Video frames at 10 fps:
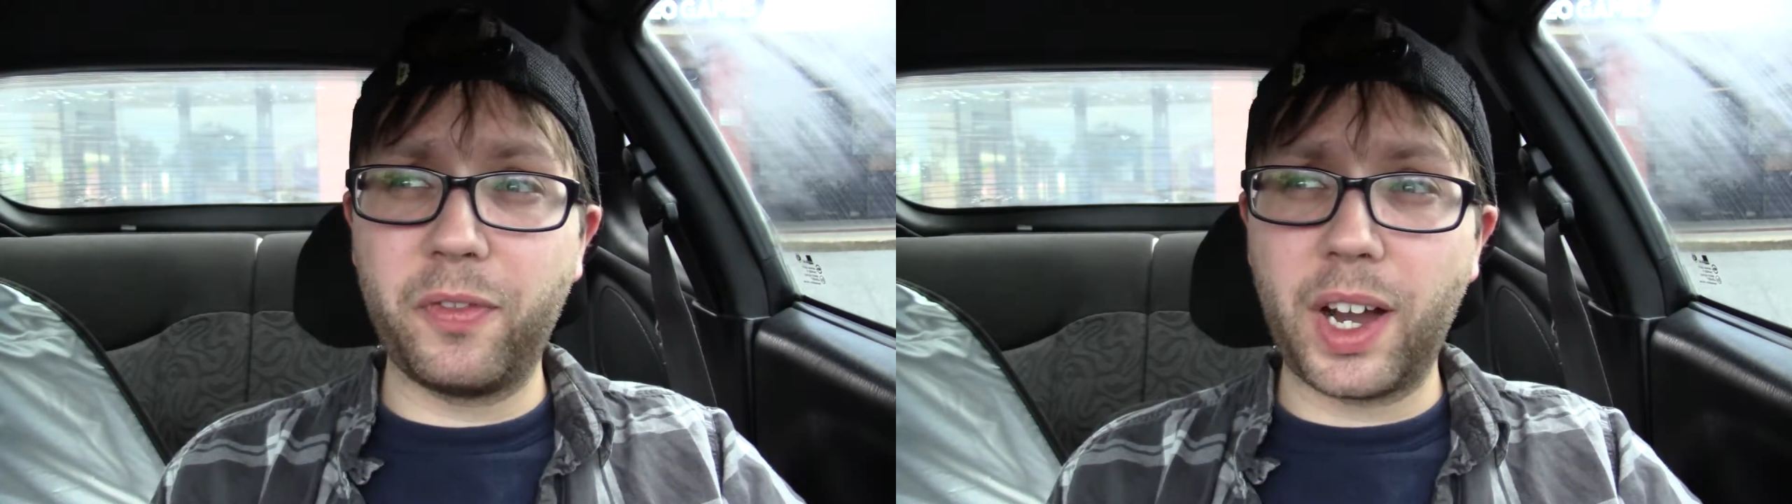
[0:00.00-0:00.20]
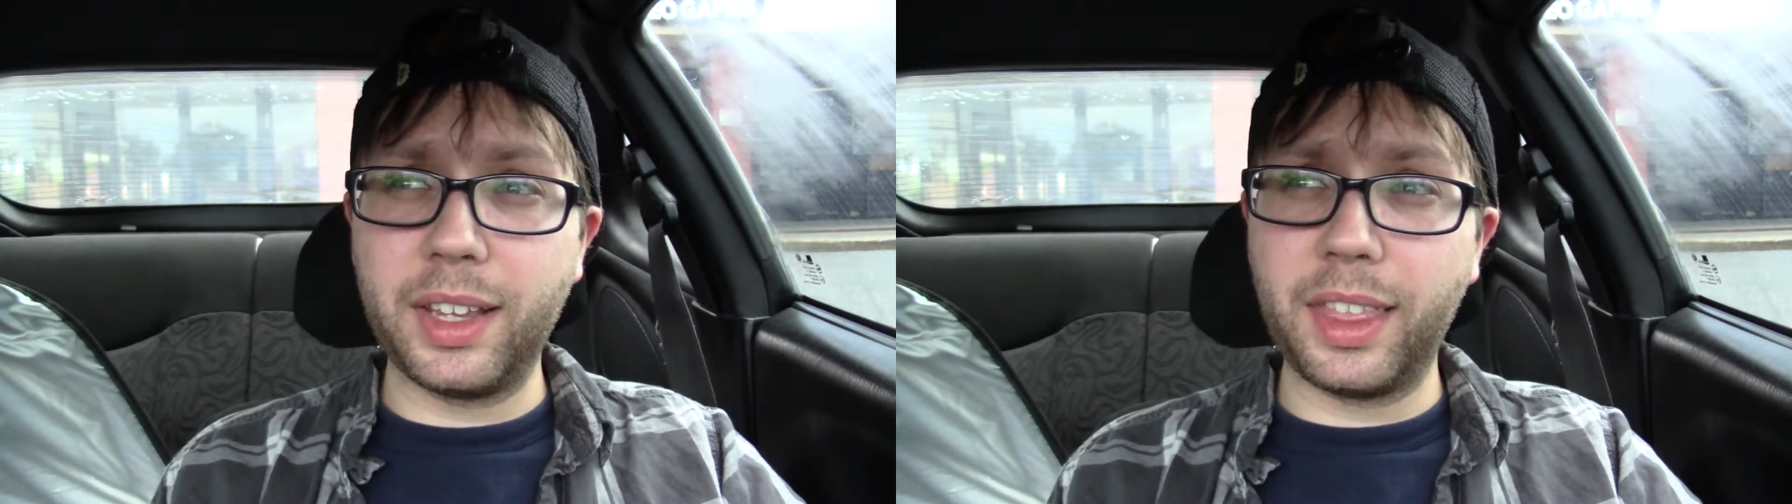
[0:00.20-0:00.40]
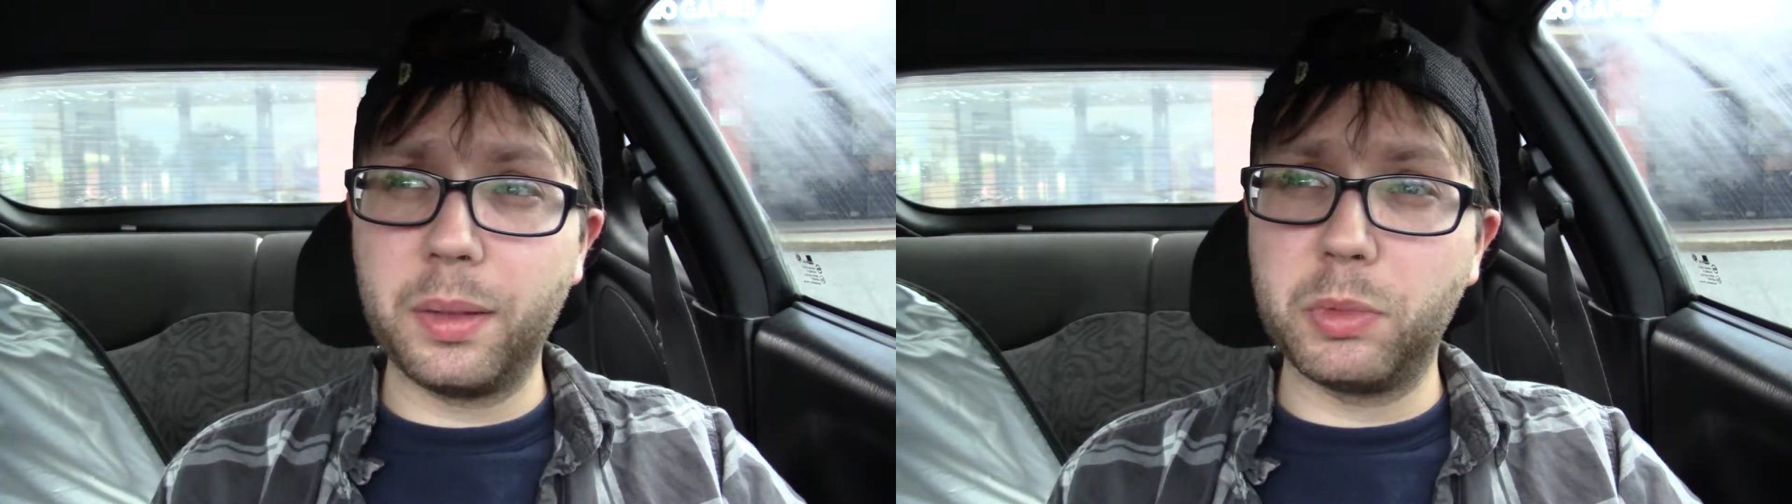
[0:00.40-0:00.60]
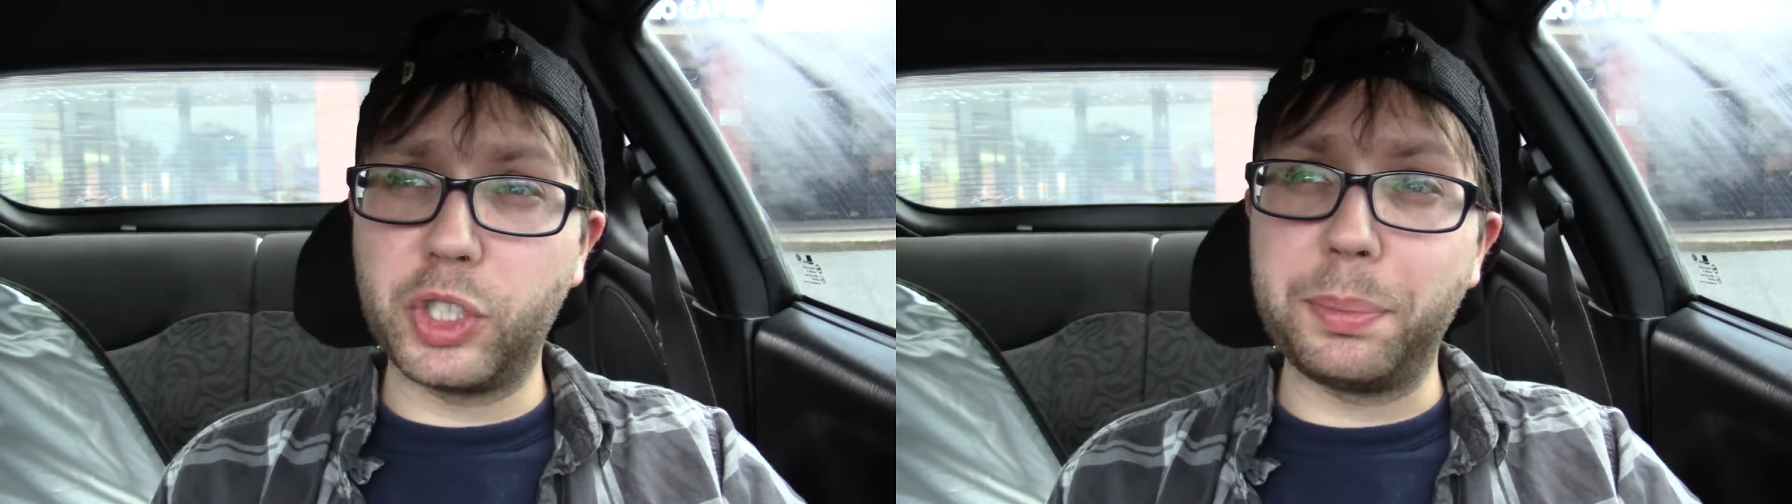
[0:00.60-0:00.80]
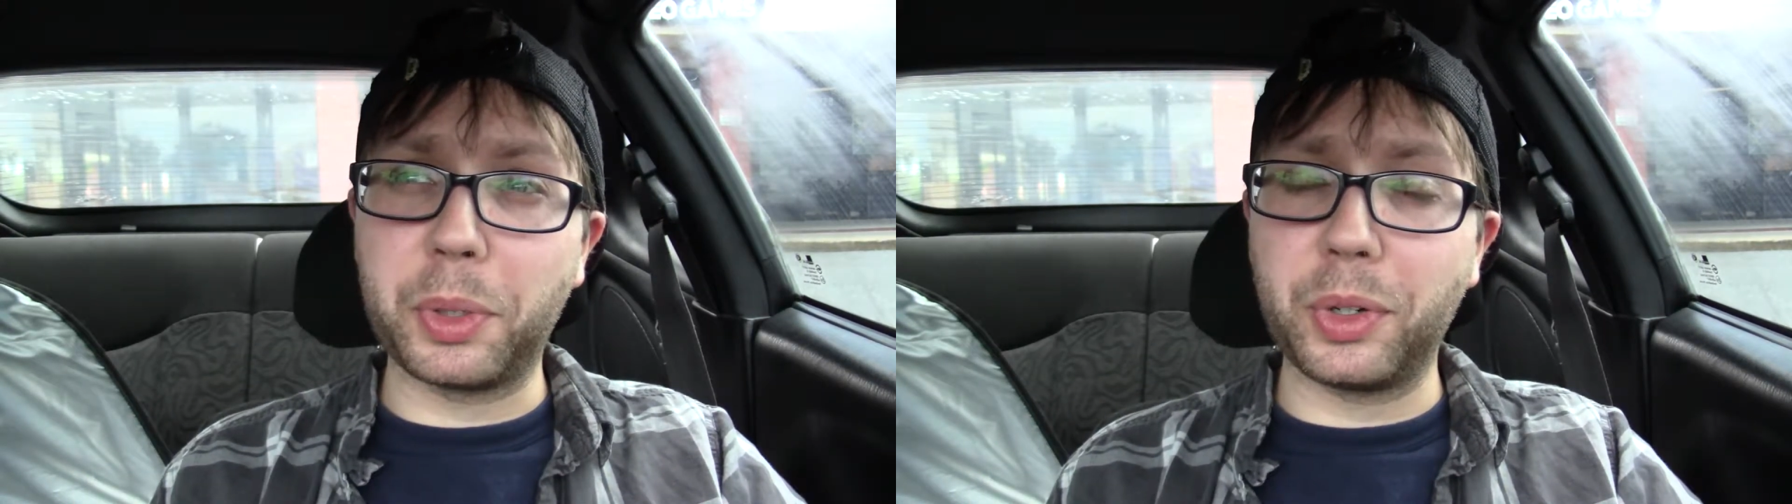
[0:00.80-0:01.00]
find them
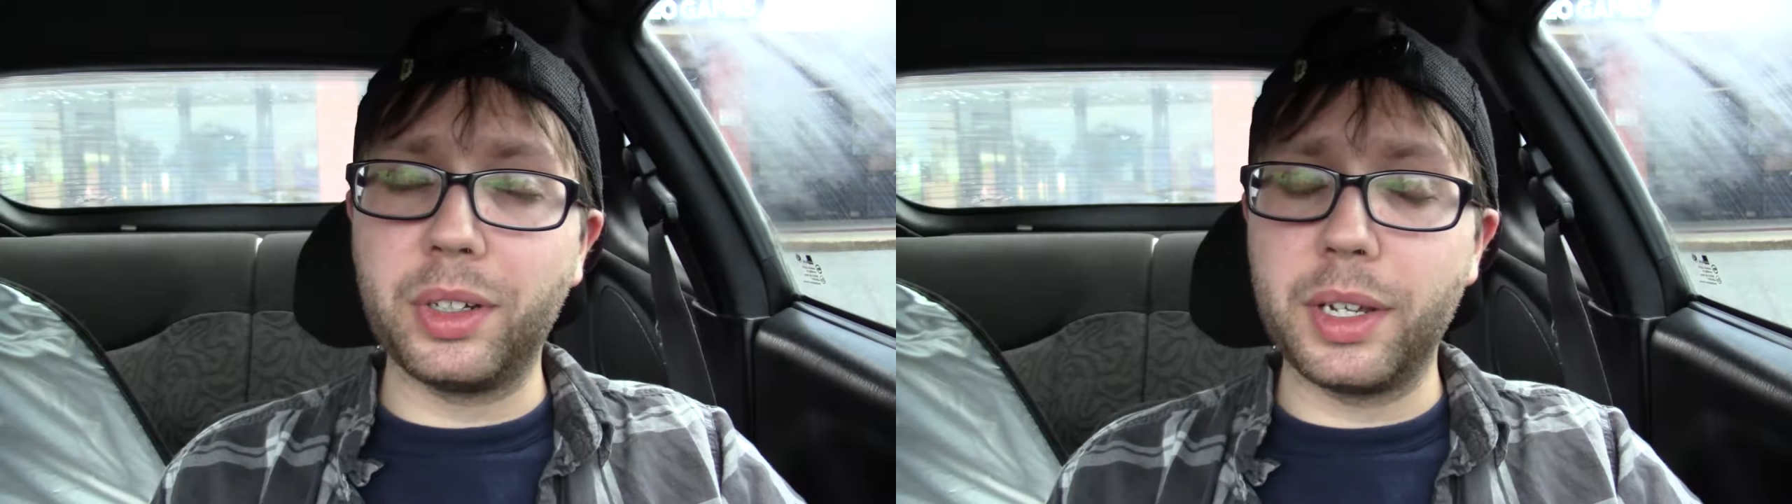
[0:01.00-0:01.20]
cheaper